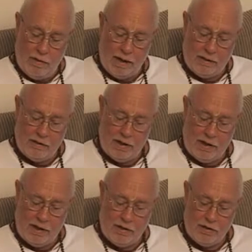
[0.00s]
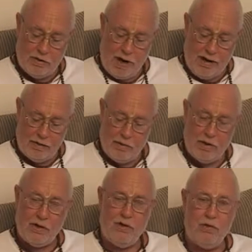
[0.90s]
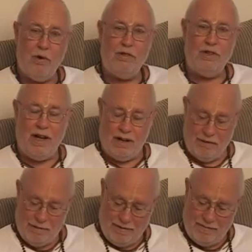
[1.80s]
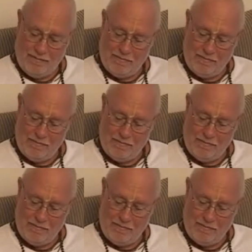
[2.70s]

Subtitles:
about selling the trident which controls the elephant."